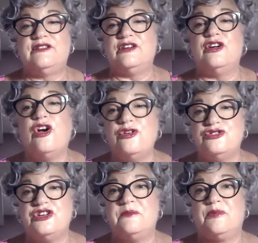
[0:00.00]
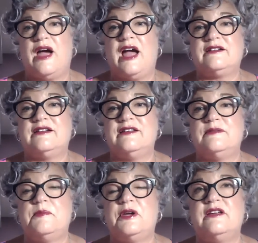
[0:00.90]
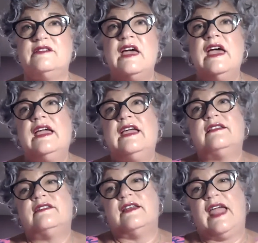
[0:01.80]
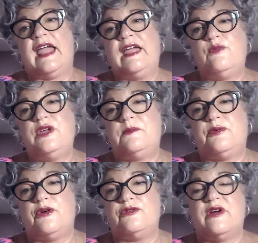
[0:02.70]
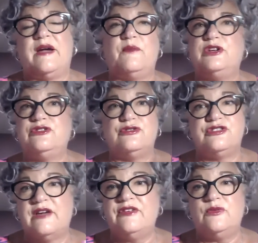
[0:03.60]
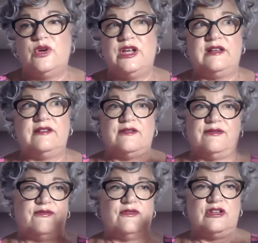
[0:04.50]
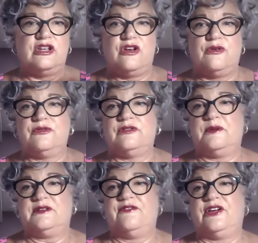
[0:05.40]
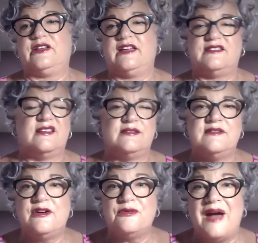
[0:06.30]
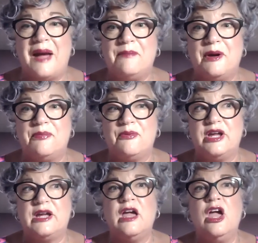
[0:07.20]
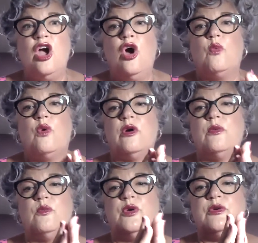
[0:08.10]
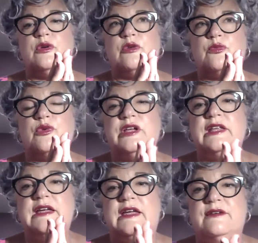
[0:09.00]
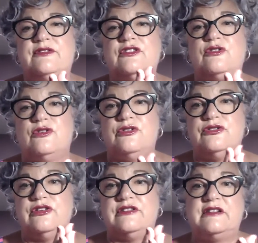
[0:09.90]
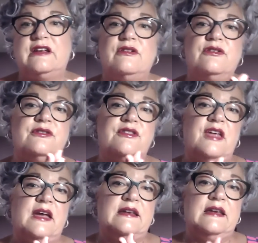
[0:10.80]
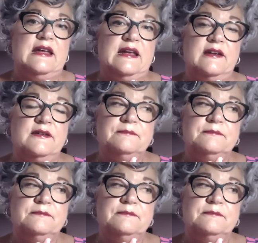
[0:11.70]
and coaching practice, because it's an 8-week program. We do 7 weeks of, specific lessons and then a wrap-up week where it really gives the girls the skills they need